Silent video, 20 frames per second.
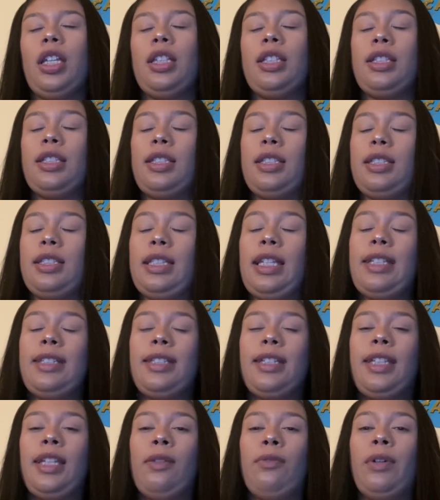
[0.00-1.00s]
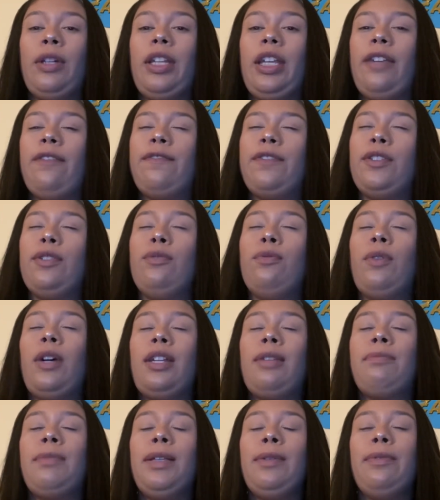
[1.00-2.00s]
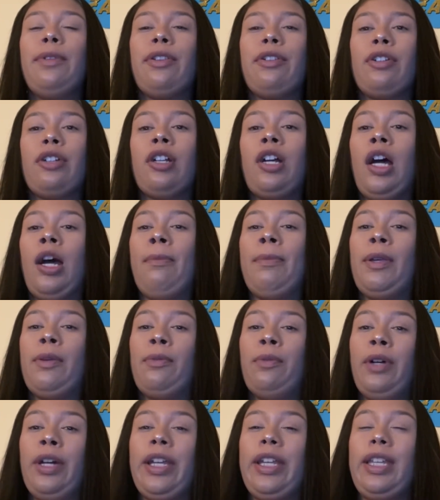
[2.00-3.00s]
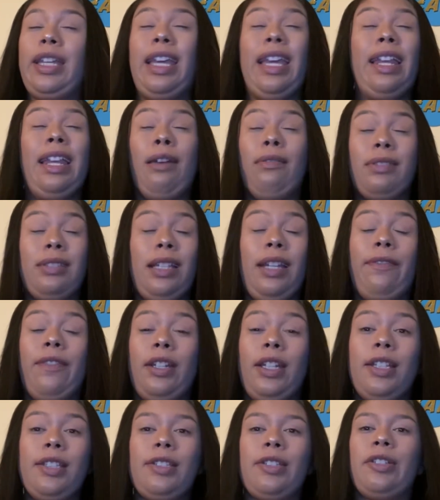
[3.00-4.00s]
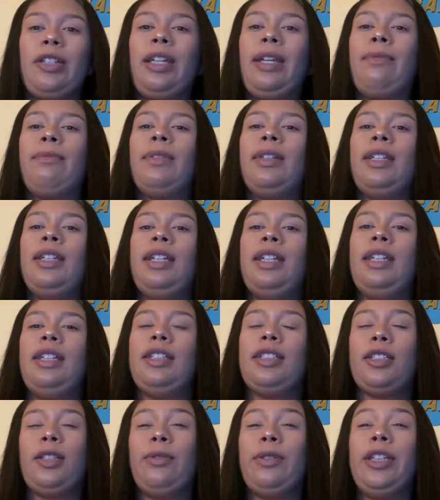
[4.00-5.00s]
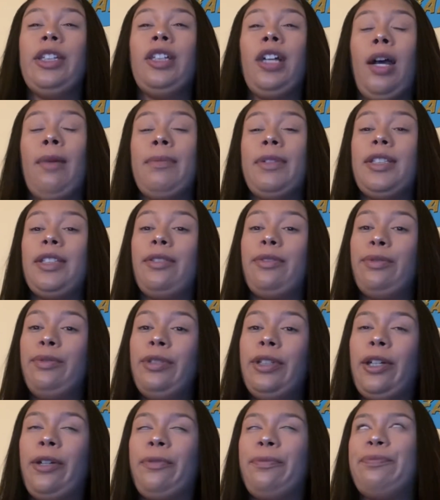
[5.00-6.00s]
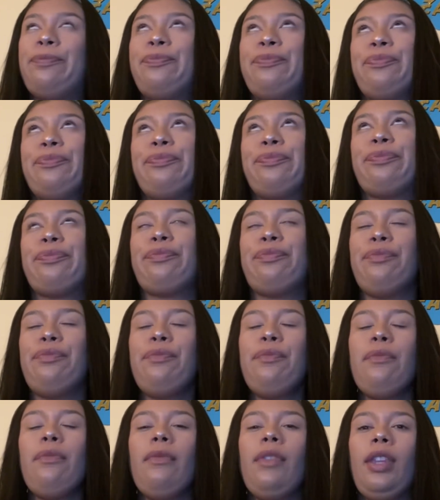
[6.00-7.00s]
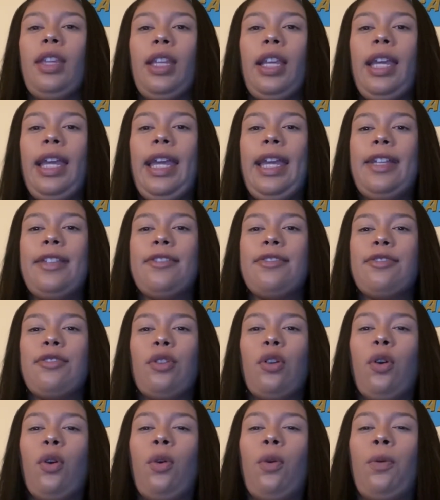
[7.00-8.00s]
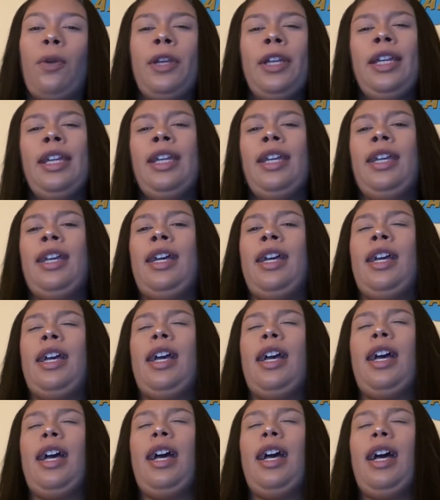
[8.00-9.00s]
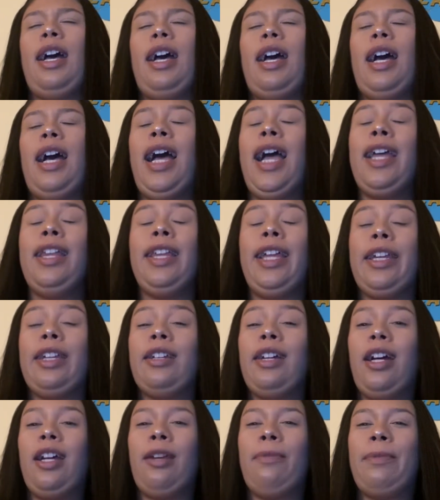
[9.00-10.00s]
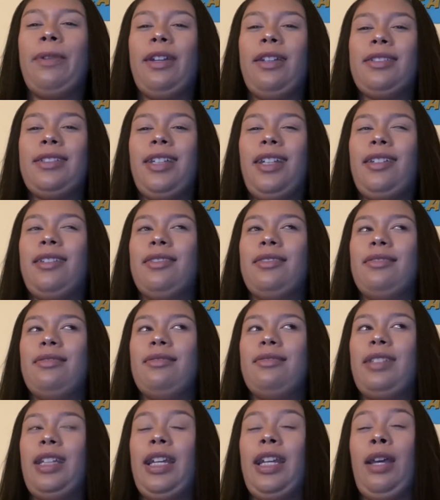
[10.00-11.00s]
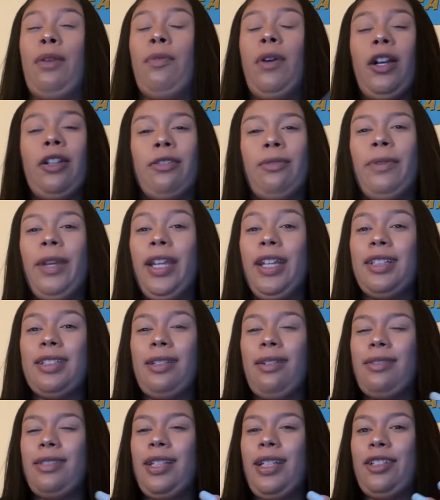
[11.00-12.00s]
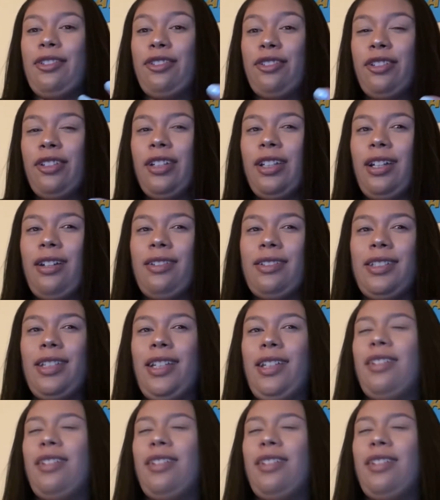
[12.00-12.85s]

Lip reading: says to Thing 1, if you want to be with her, comment 1. And I was live on Instagram. So he commented uno. And so I, like, got up and I was like, and I walked away because I was, like, shook. I was like,